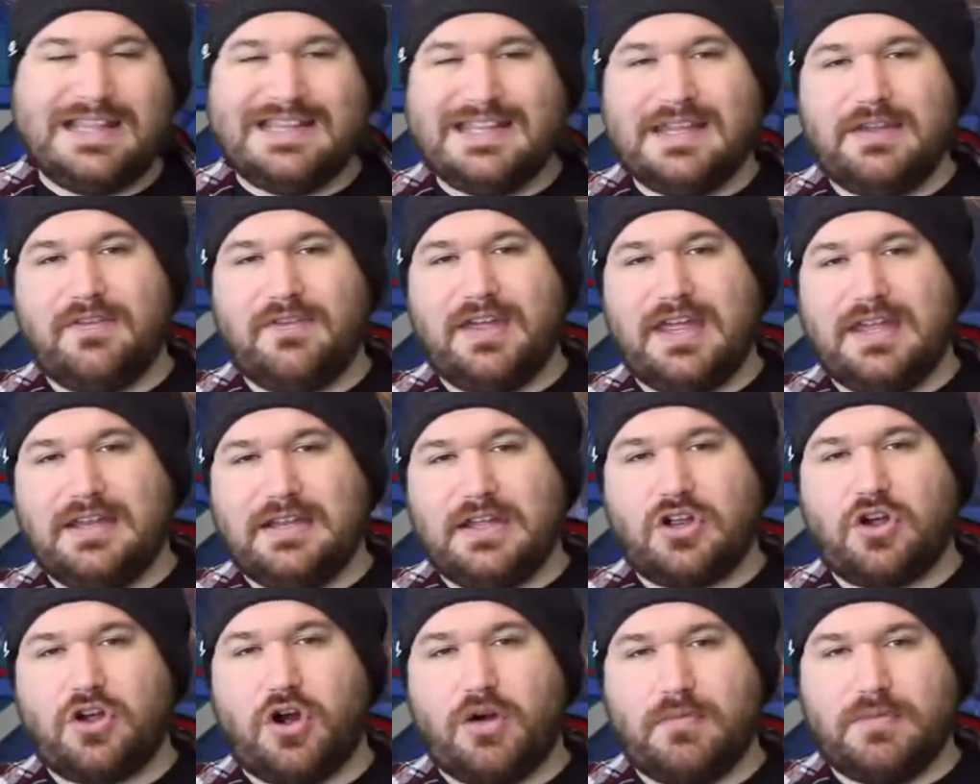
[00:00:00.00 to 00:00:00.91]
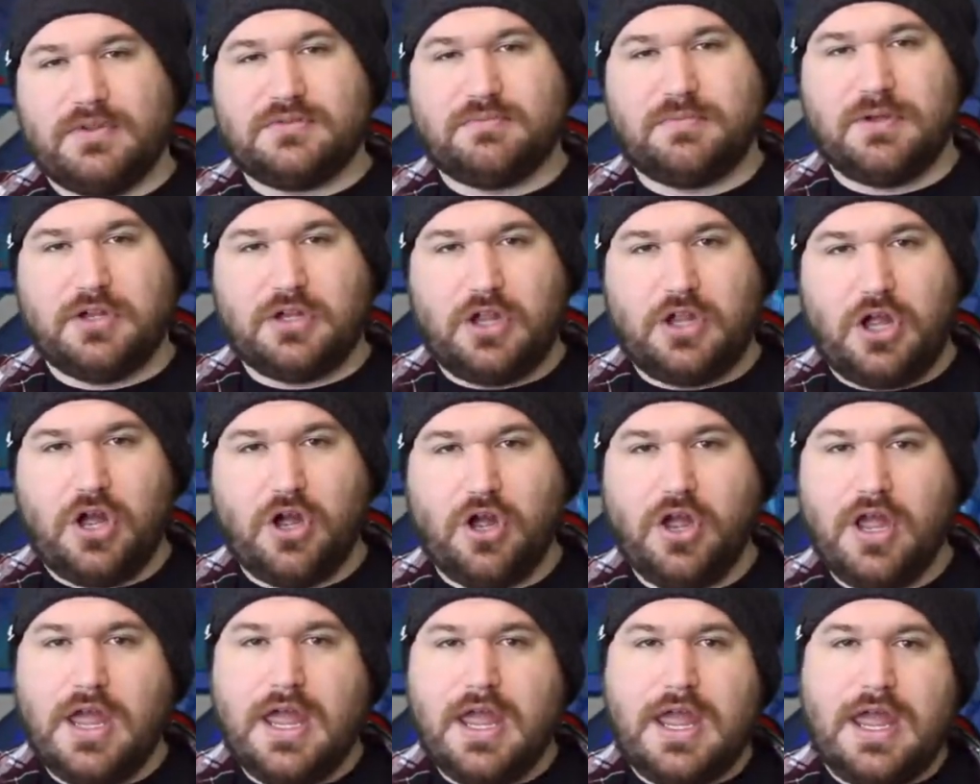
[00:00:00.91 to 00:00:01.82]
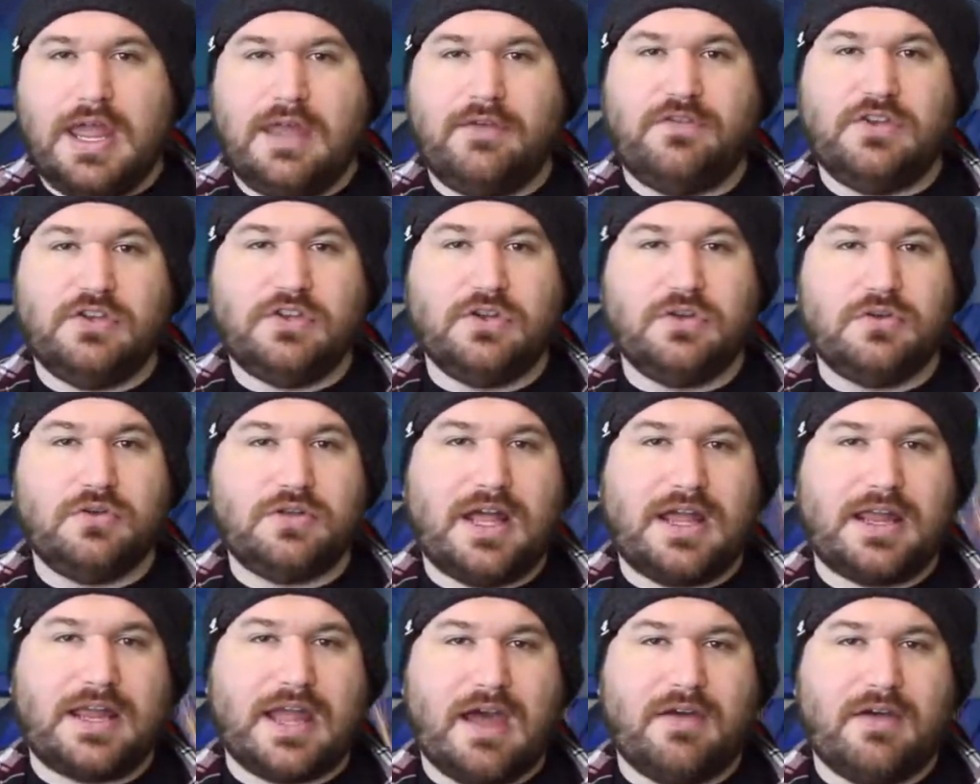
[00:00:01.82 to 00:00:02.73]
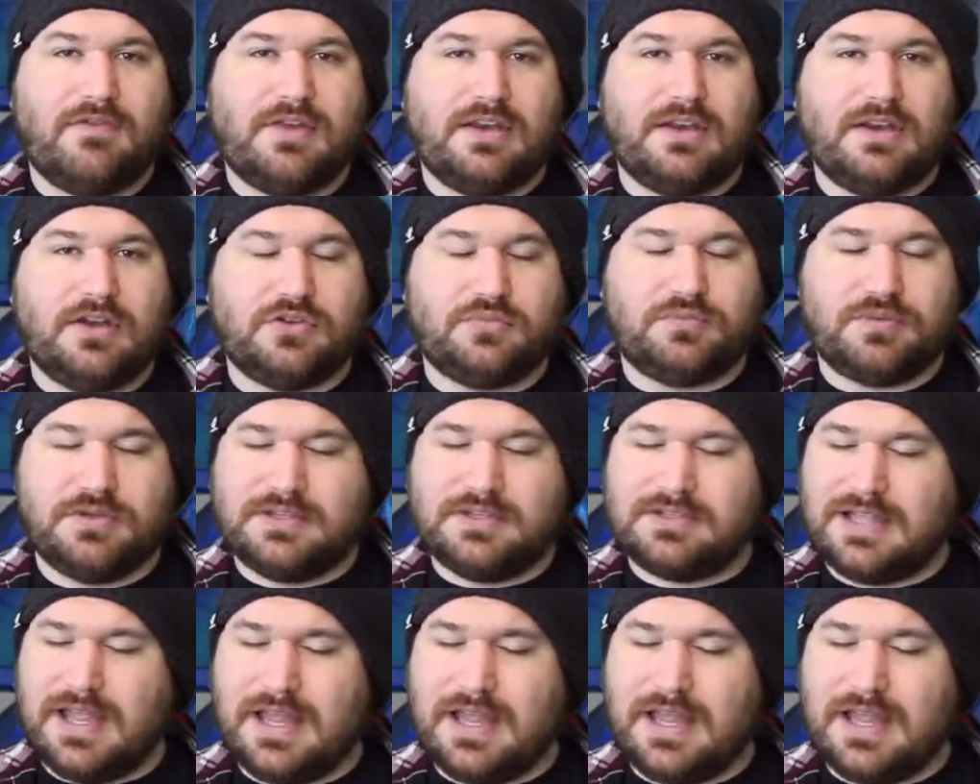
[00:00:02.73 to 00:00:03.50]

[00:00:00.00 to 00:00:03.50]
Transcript: Leave it in the comments below. If you do like our videos, please